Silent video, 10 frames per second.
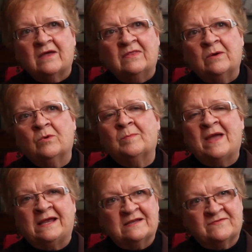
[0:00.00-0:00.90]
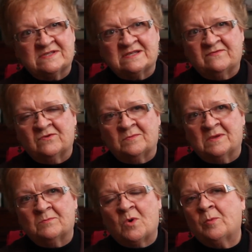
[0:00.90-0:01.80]
They were magnificent. From
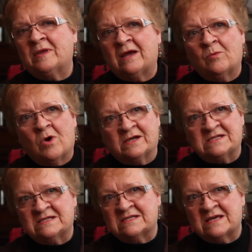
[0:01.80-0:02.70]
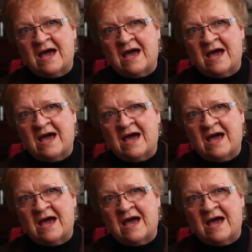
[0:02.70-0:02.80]
the moment I walked into the